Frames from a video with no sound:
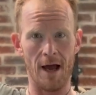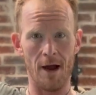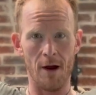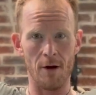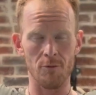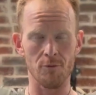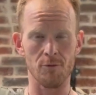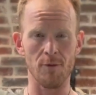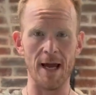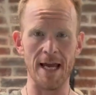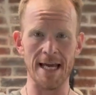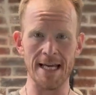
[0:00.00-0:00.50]

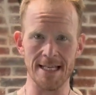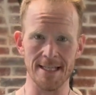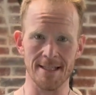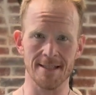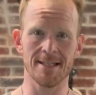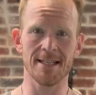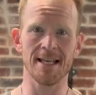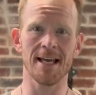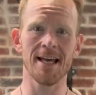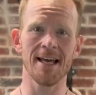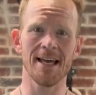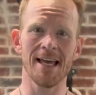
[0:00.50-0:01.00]

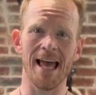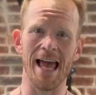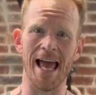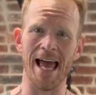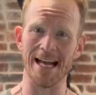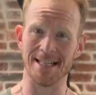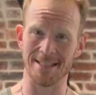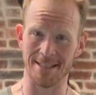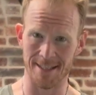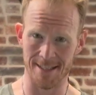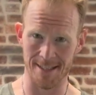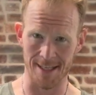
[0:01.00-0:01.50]
raise
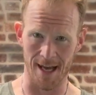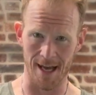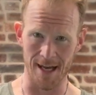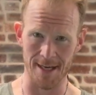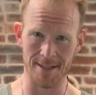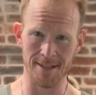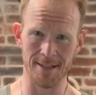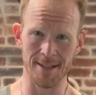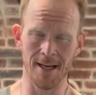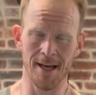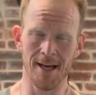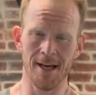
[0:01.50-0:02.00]

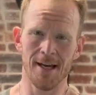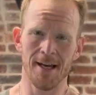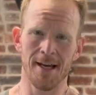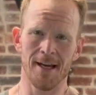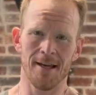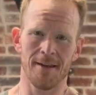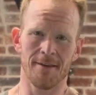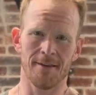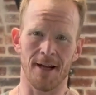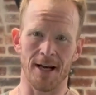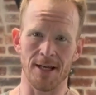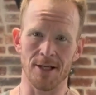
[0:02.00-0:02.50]
exercise
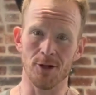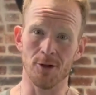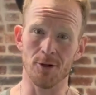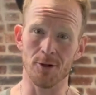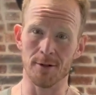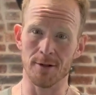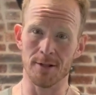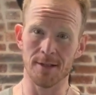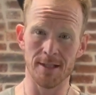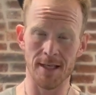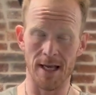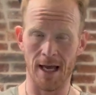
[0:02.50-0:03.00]
that I
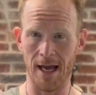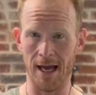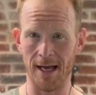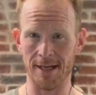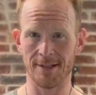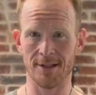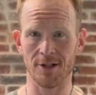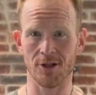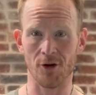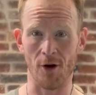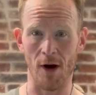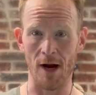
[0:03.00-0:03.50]
use
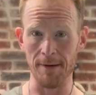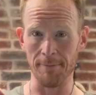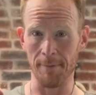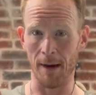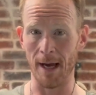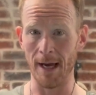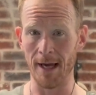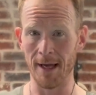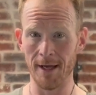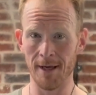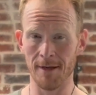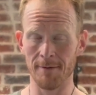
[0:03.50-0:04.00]
to train
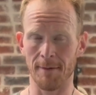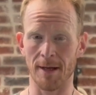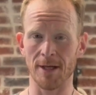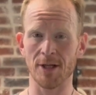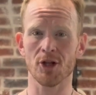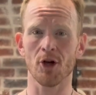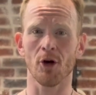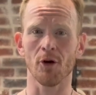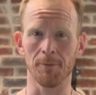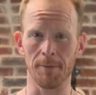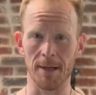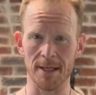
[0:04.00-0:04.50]
my
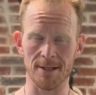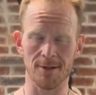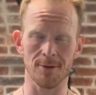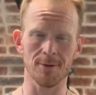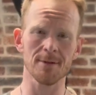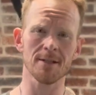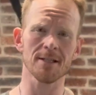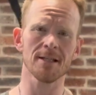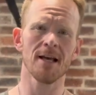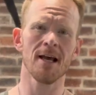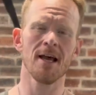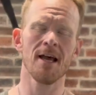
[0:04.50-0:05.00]
shoulder
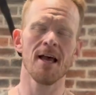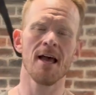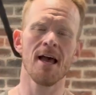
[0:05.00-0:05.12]
muscles.